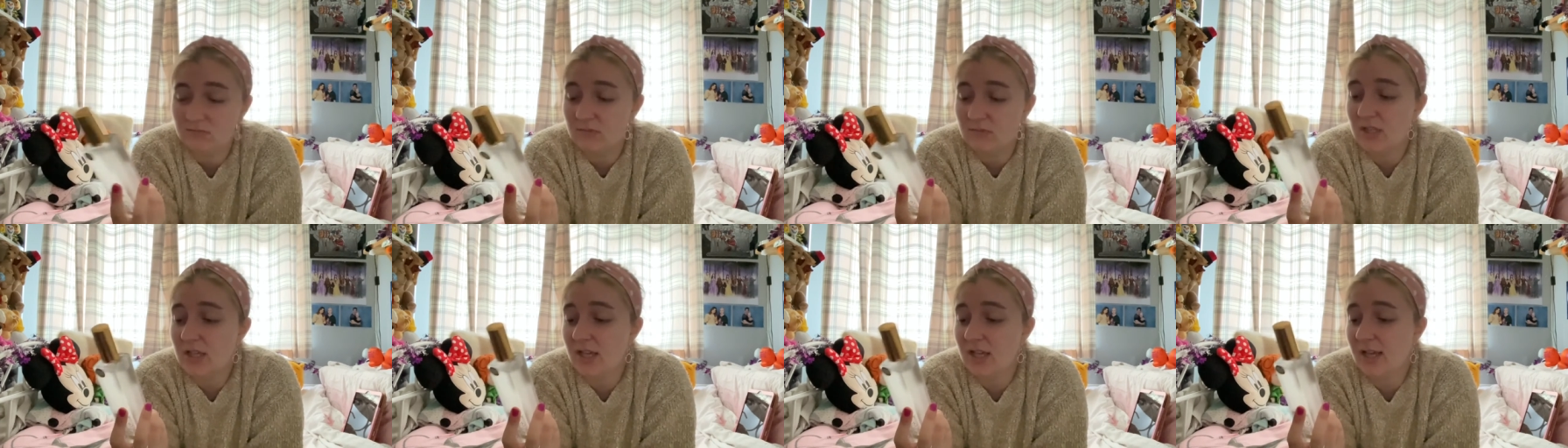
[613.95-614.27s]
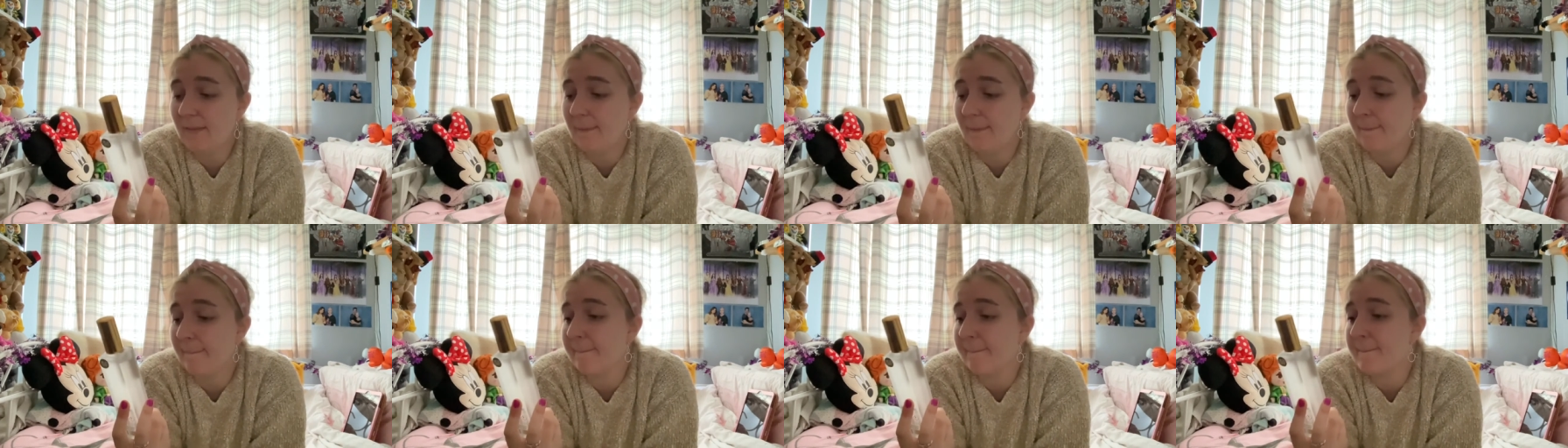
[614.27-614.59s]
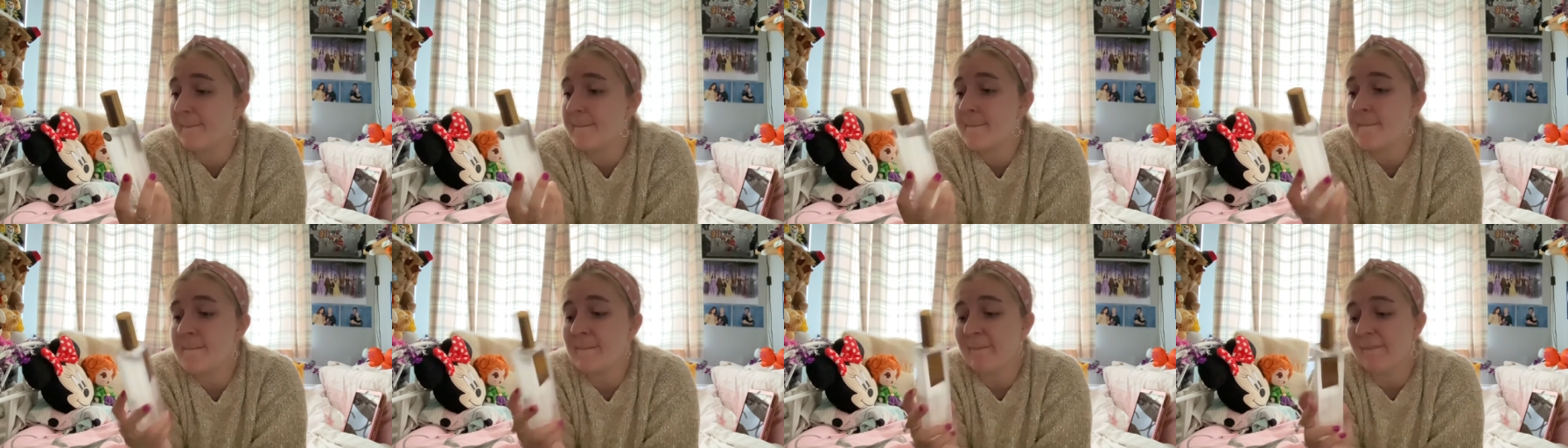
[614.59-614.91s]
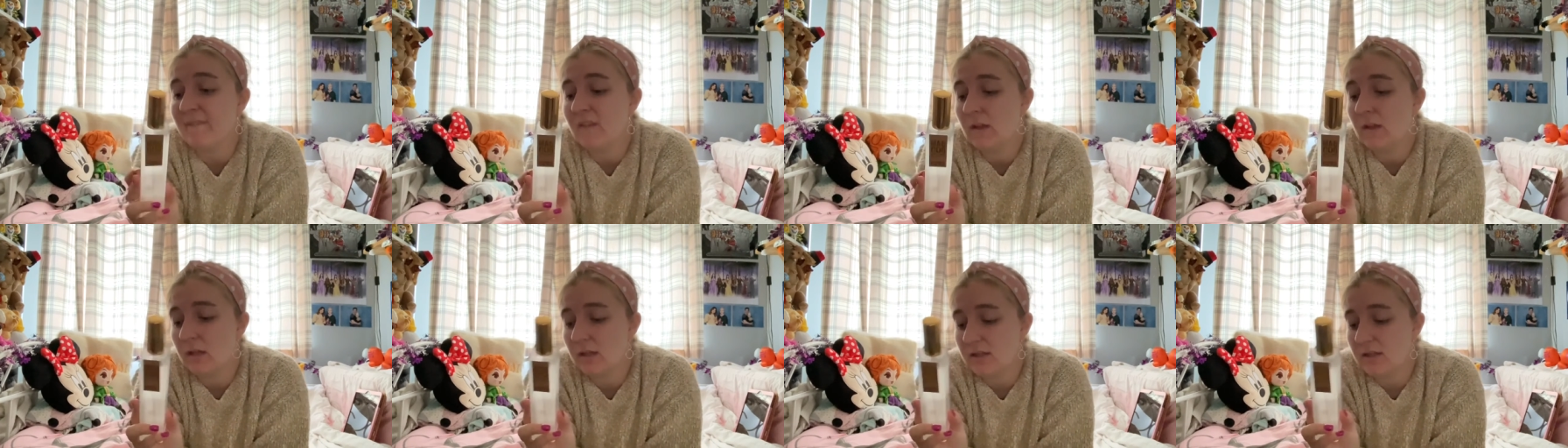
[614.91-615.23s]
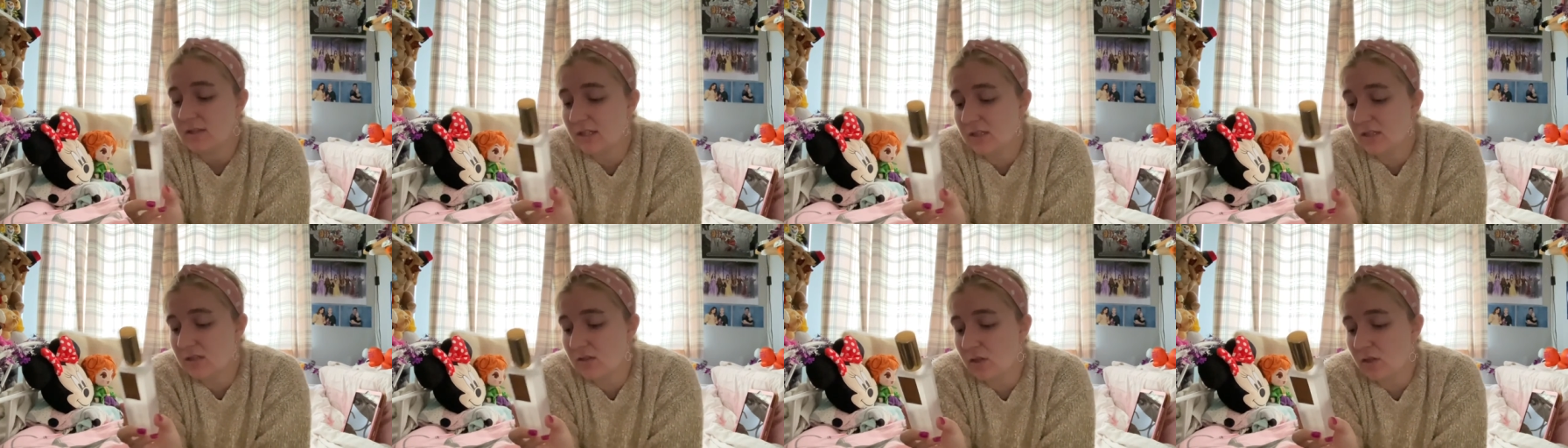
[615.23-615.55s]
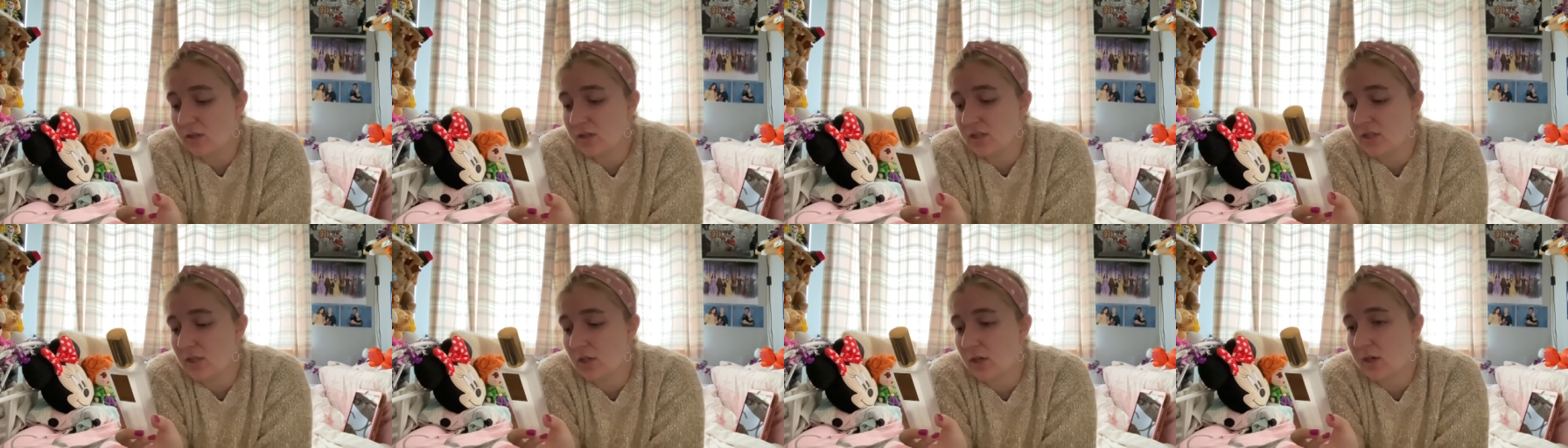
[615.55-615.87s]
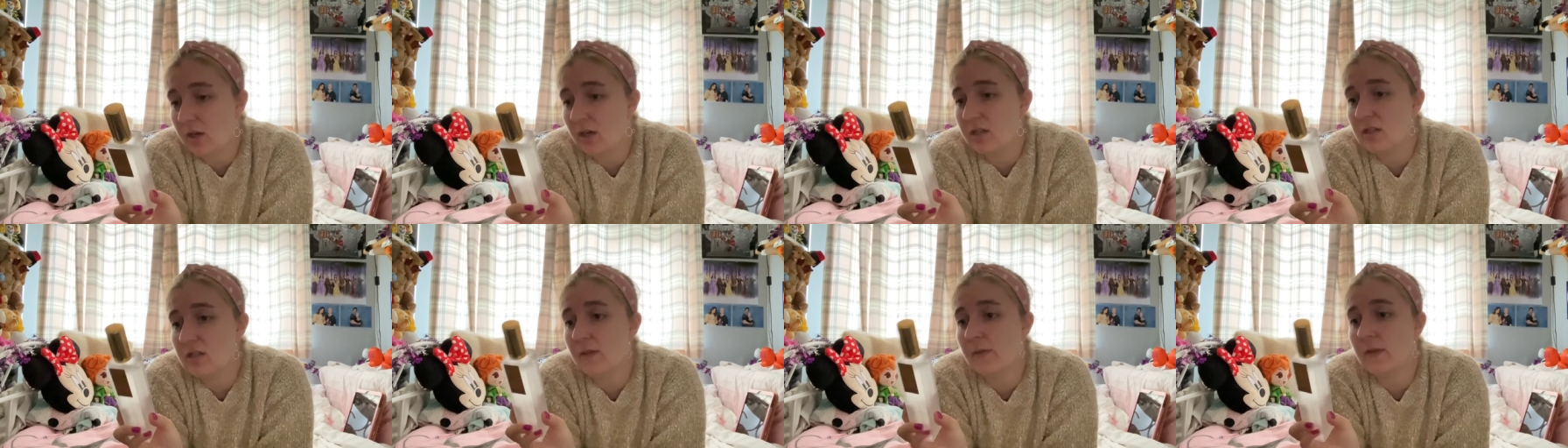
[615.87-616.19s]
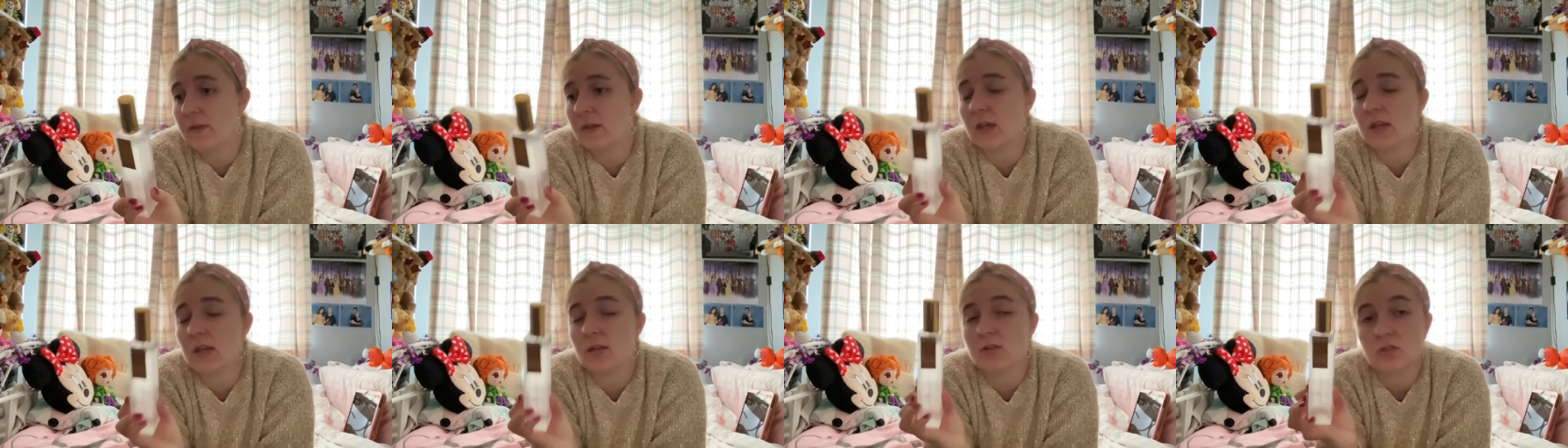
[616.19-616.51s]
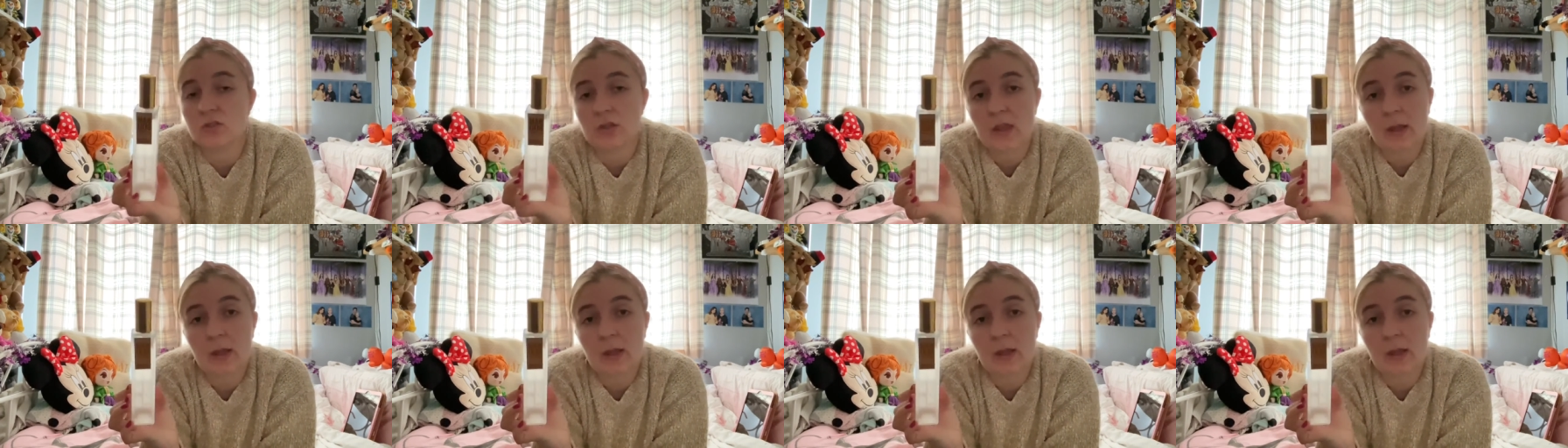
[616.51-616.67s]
yeah 6.99 I didn't think it,